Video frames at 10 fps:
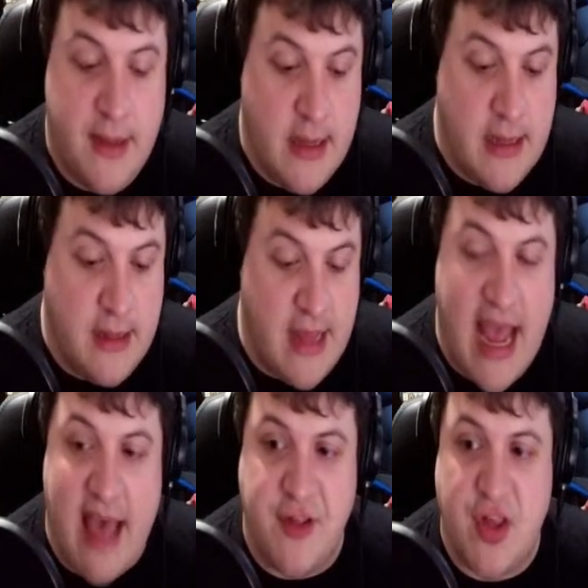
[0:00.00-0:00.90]
They
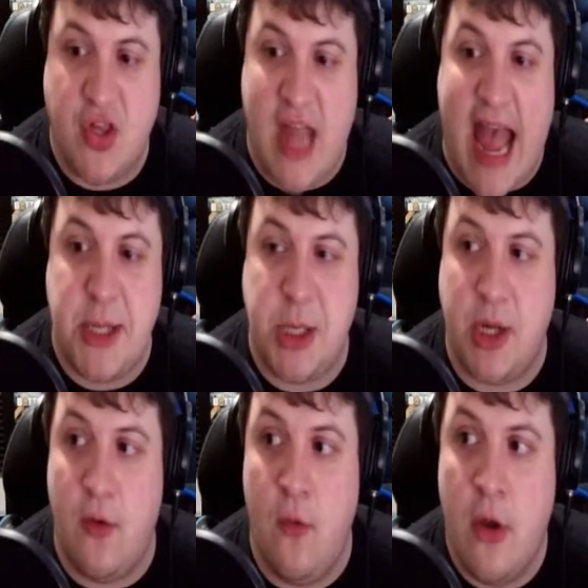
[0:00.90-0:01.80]
have a
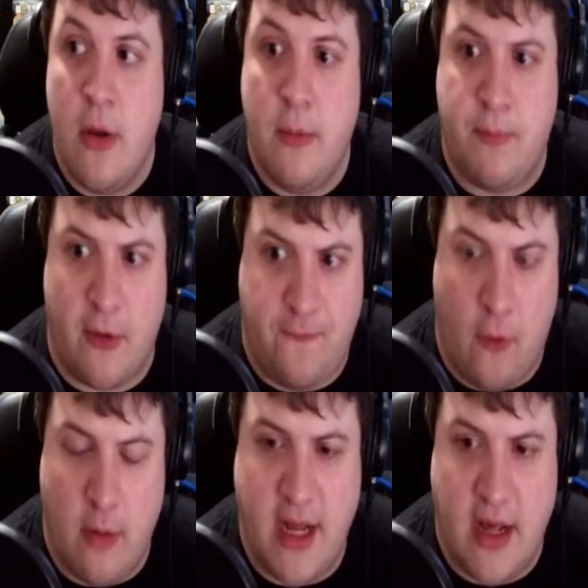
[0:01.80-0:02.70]
statue
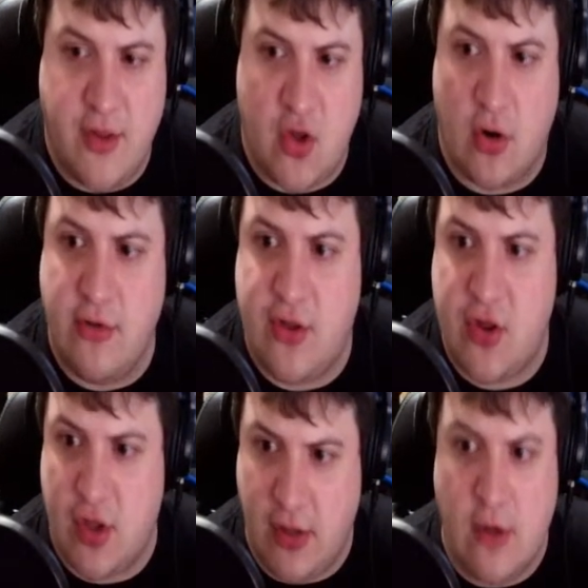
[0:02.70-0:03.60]
performing a certain
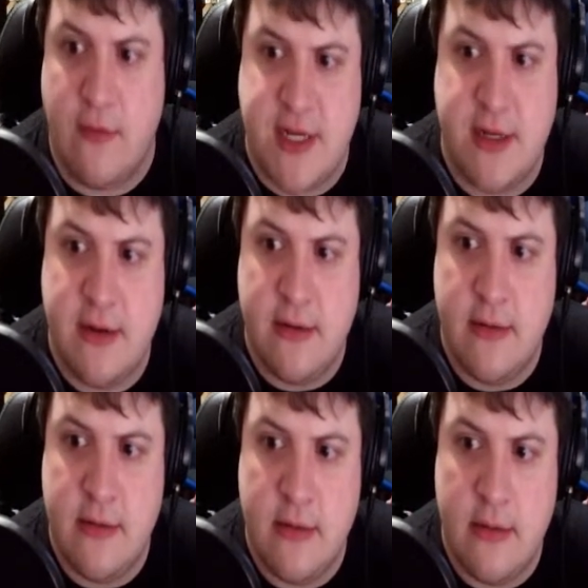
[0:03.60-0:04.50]
salute.
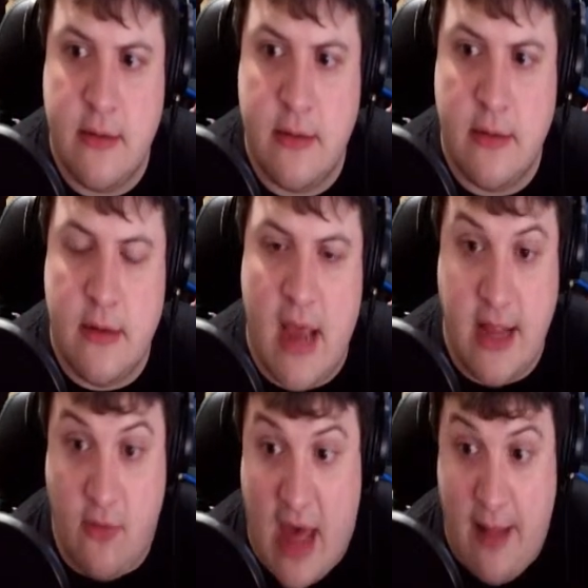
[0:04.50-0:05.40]
And
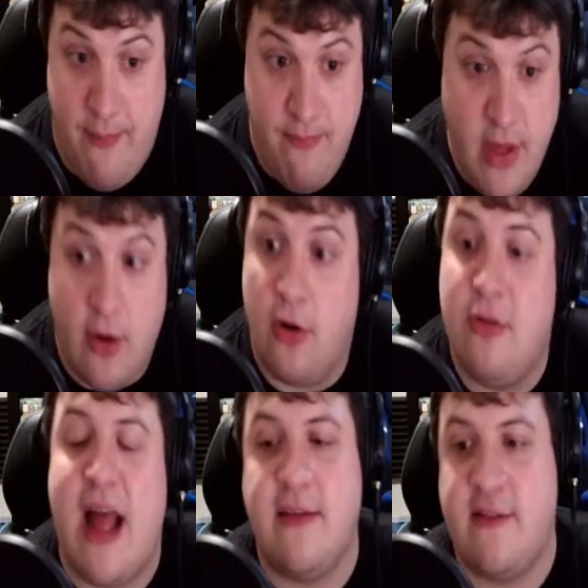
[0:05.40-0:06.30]
you gotta mirror
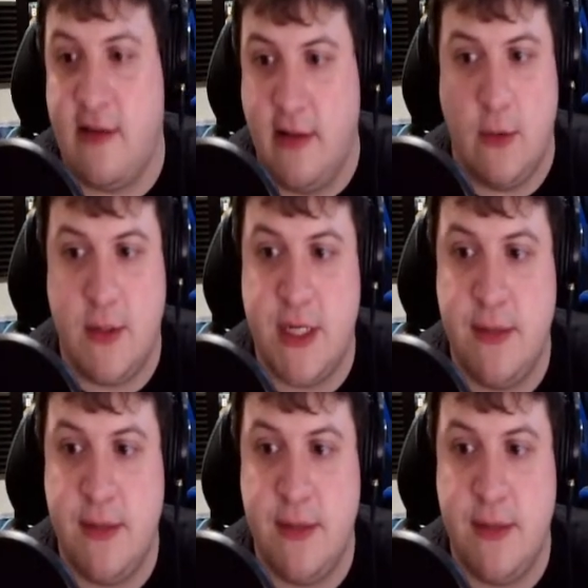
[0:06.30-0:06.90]
that salute.